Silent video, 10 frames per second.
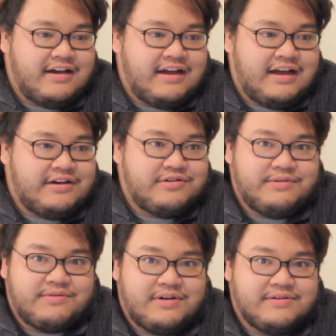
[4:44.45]
I don't know
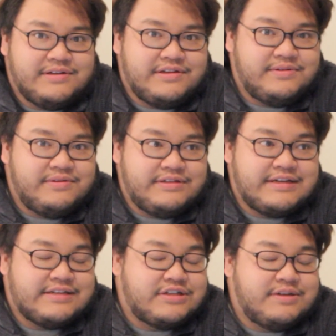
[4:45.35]
what's wrong with you. These
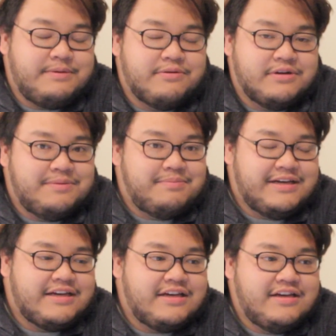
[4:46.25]
guys are going to be really
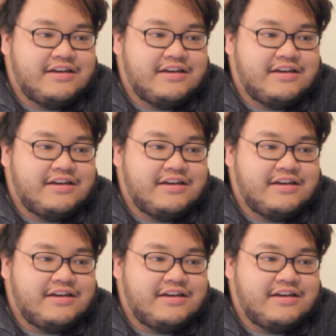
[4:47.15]
big.